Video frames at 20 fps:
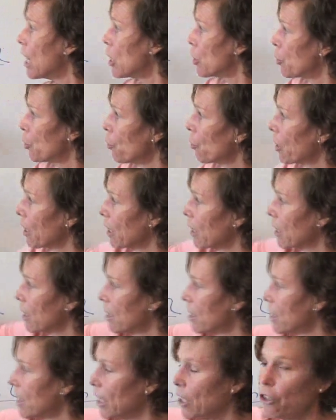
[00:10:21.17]
so you can
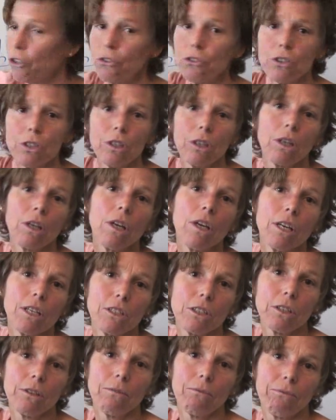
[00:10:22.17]
continue to
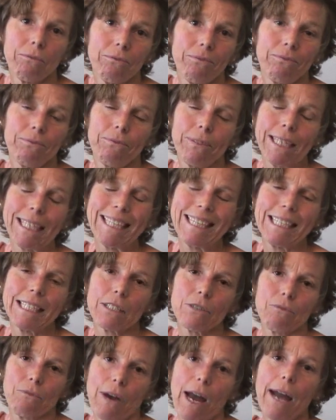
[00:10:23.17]
feed
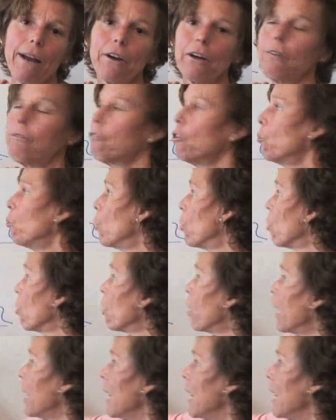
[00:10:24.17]
this fire, if you will.